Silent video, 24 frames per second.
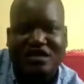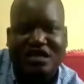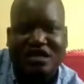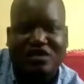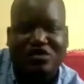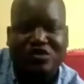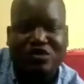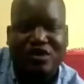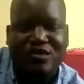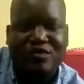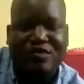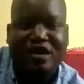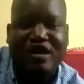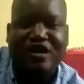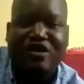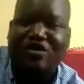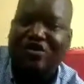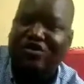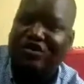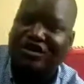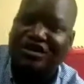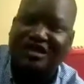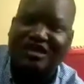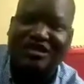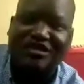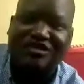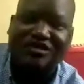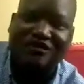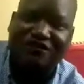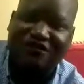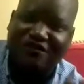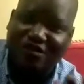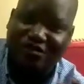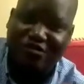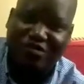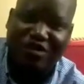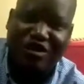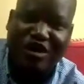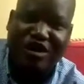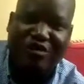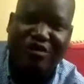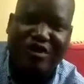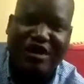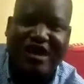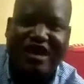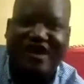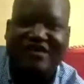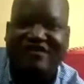that we may continue from where
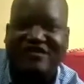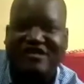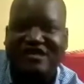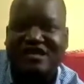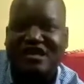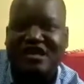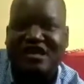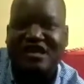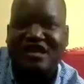we left.